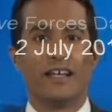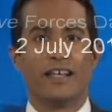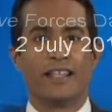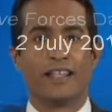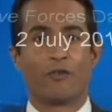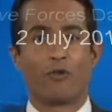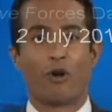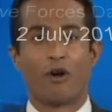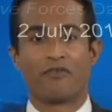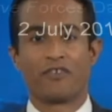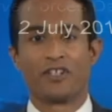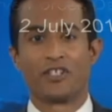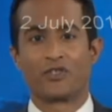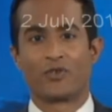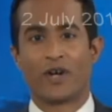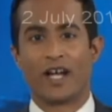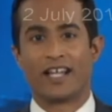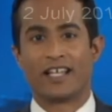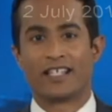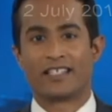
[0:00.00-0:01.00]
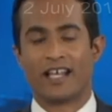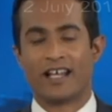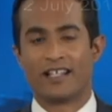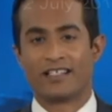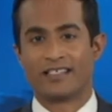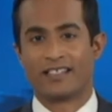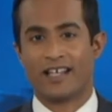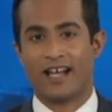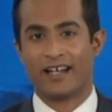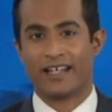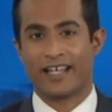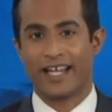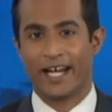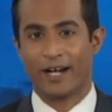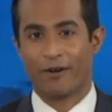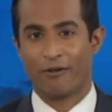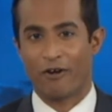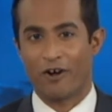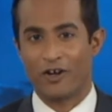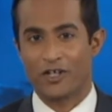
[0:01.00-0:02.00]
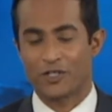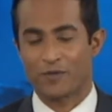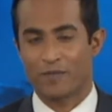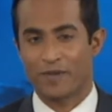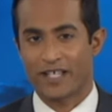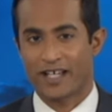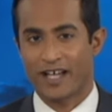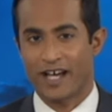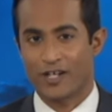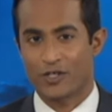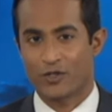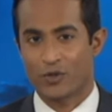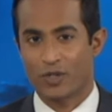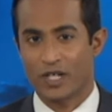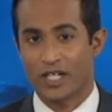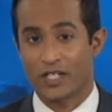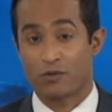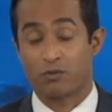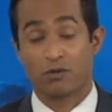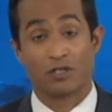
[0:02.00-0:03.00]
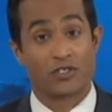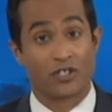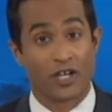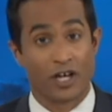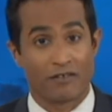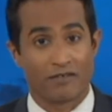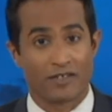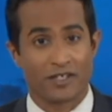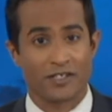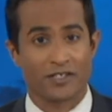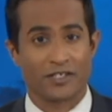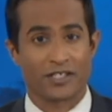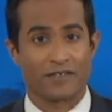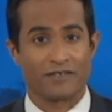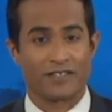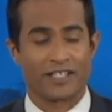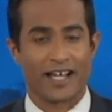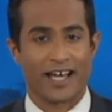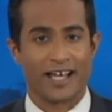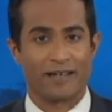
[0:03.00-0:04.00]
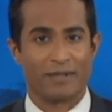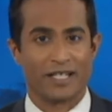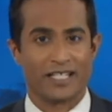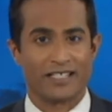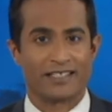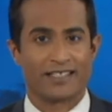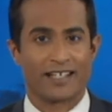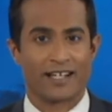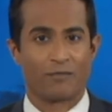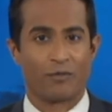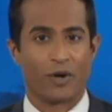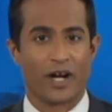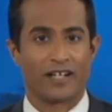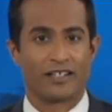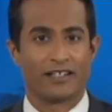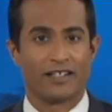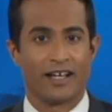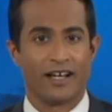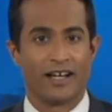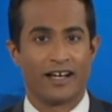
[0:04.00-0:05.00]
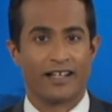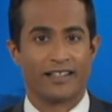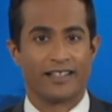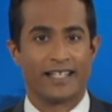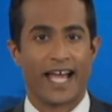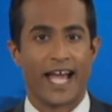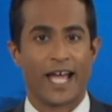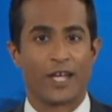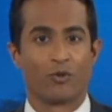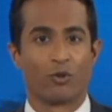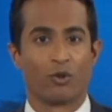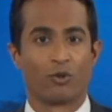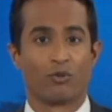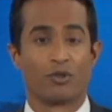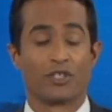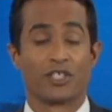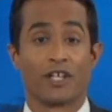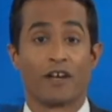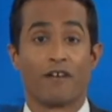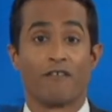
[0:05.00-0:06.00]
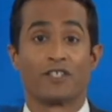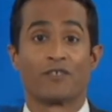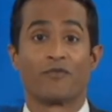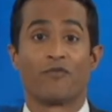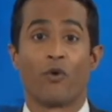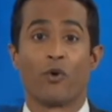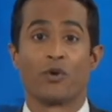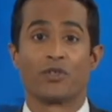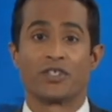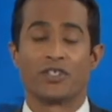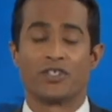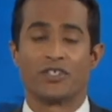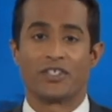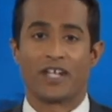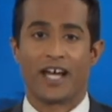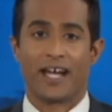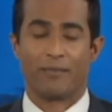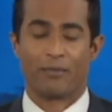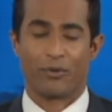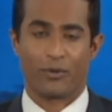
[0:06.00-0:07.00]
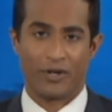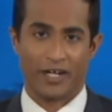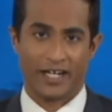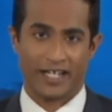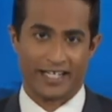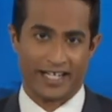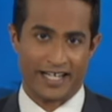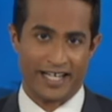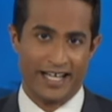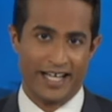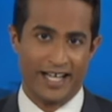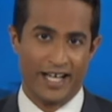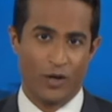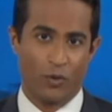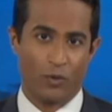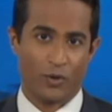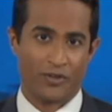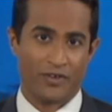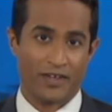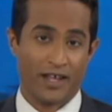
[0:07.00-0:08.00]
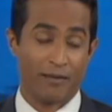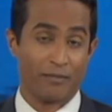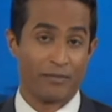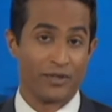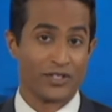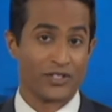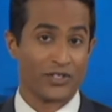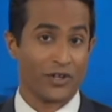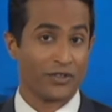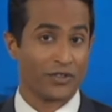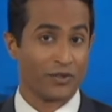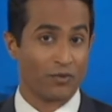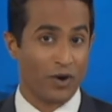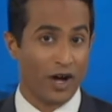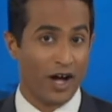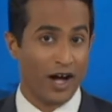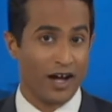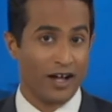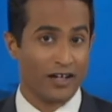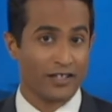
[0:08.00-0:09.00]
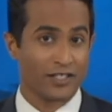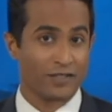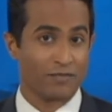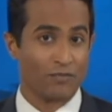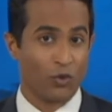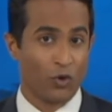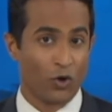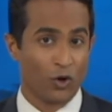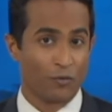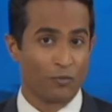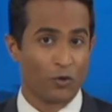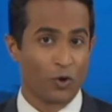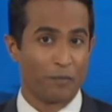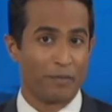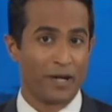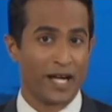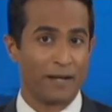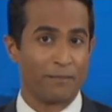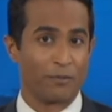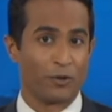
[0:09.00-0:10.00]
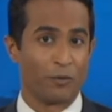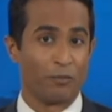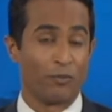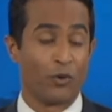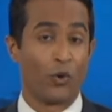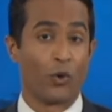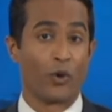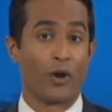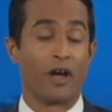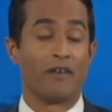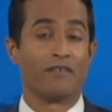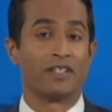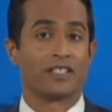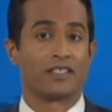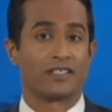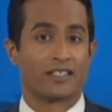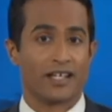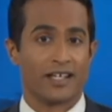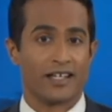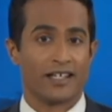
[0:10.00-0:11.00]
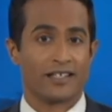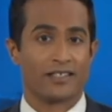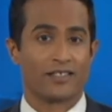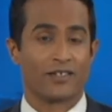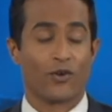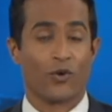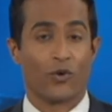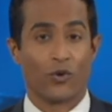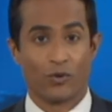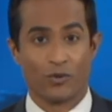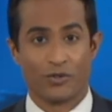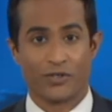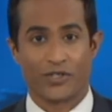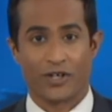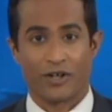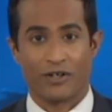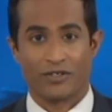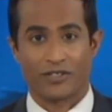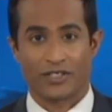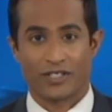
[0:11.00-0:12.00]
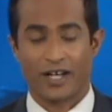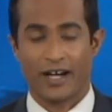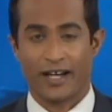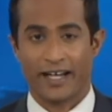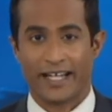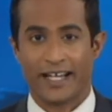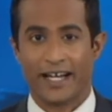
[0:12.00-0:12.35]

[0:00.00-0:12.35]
They're often Australia's unsung heroes, but the country's reservists have today been celebrated at the annual Reserves Forces Day parade. With numbers on the rise, more and more people born overseas are also signing